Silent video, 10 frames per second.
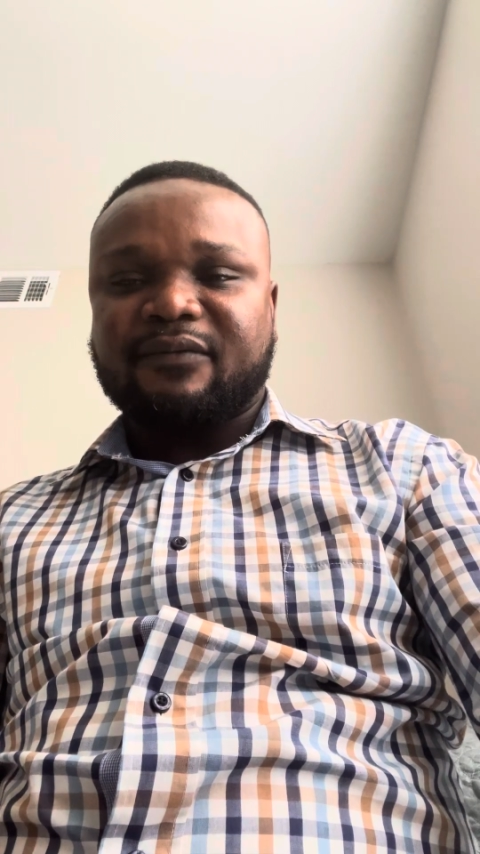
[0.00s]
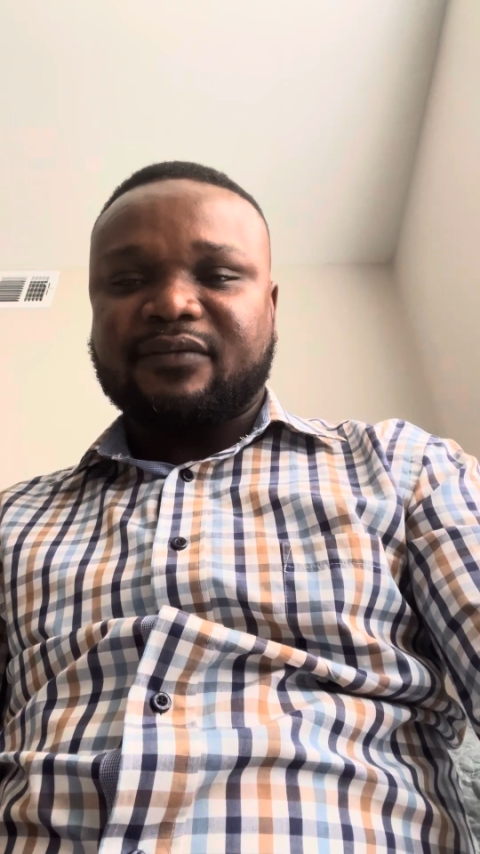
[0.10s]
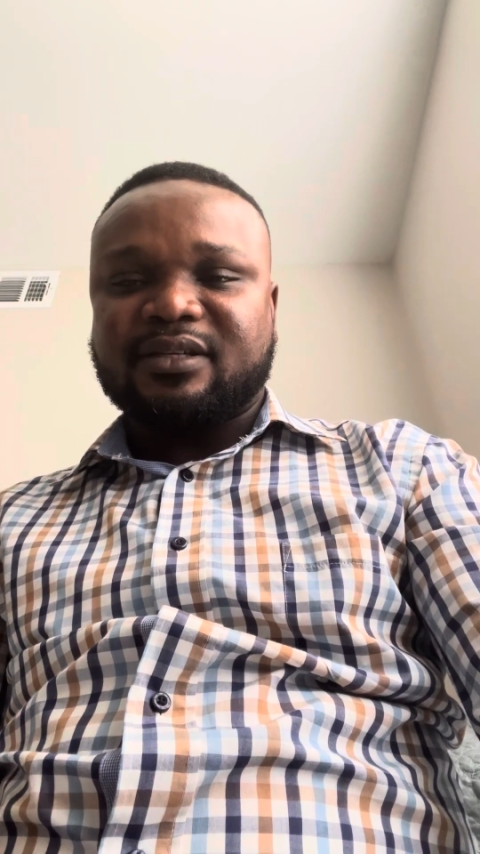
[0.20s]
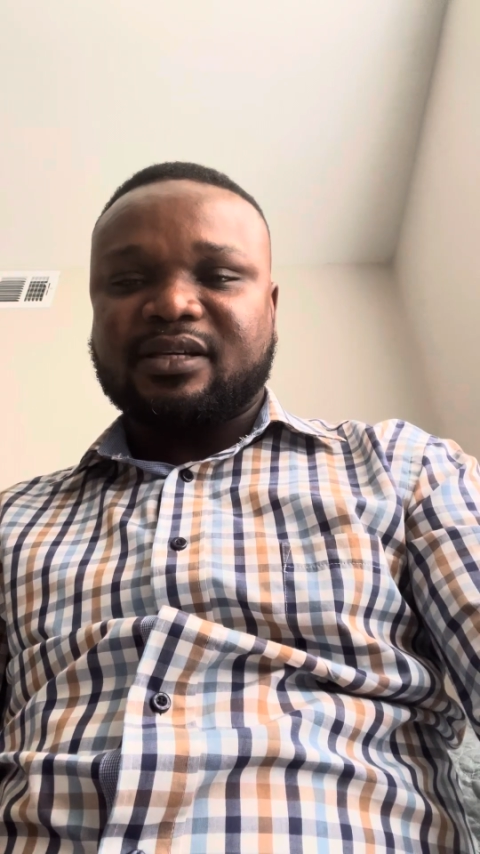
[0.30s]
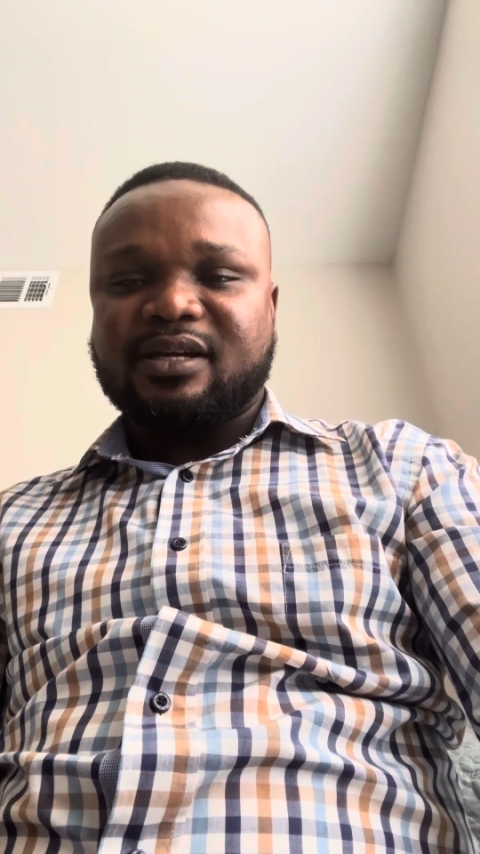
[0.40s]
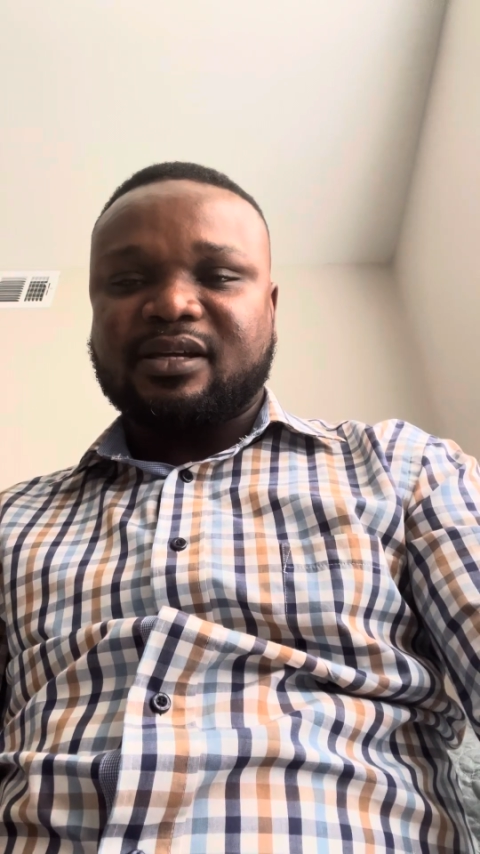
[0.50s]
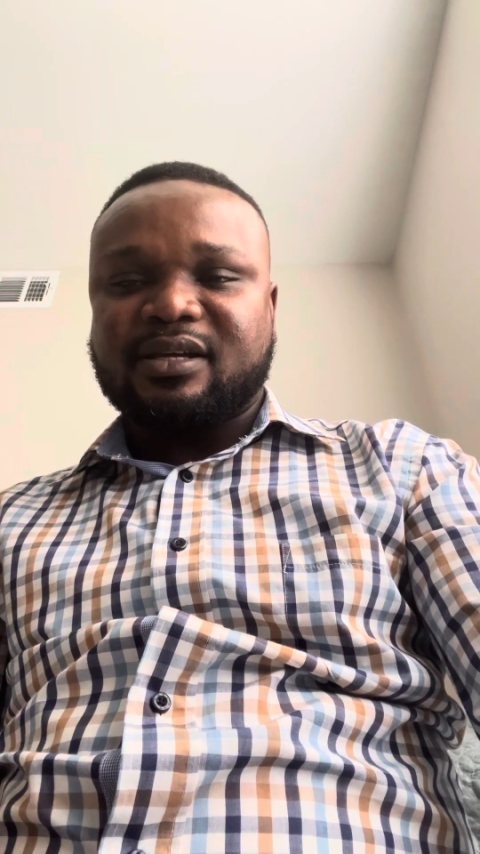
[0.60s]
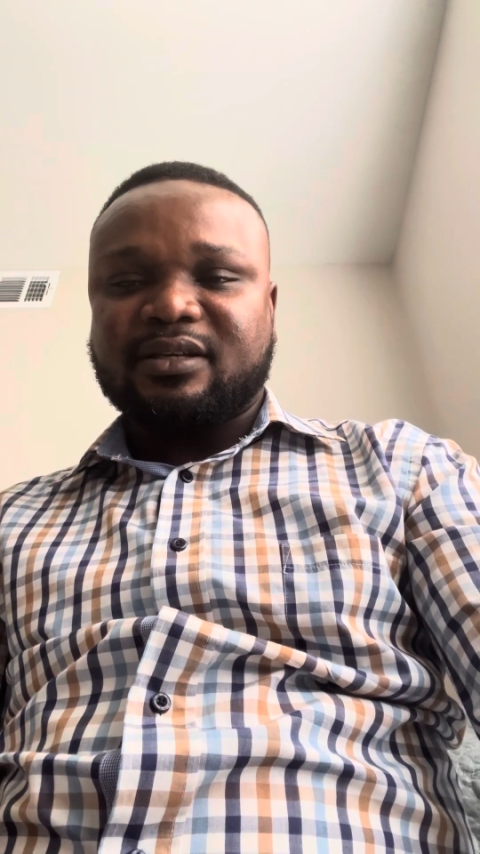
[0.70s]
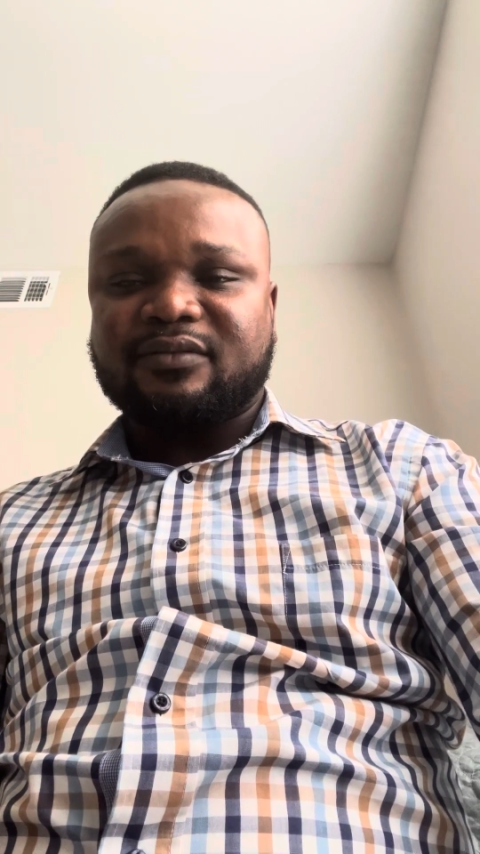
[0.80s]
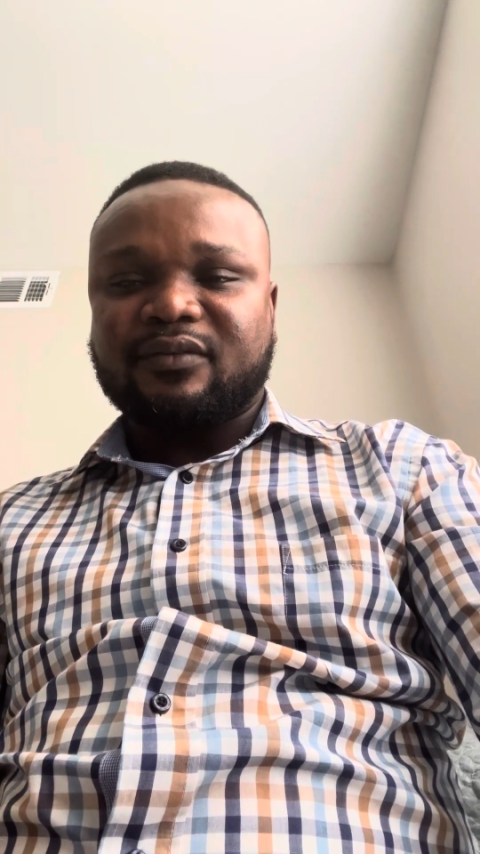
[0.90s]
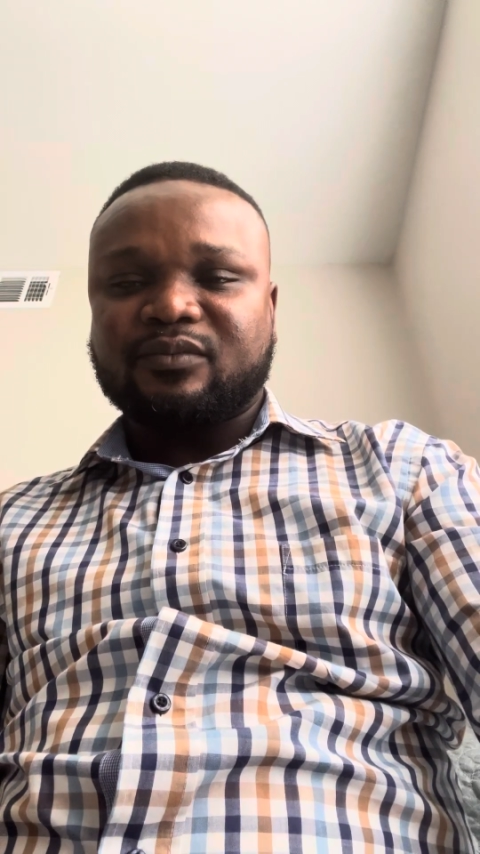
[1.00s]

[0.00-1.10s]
physical years from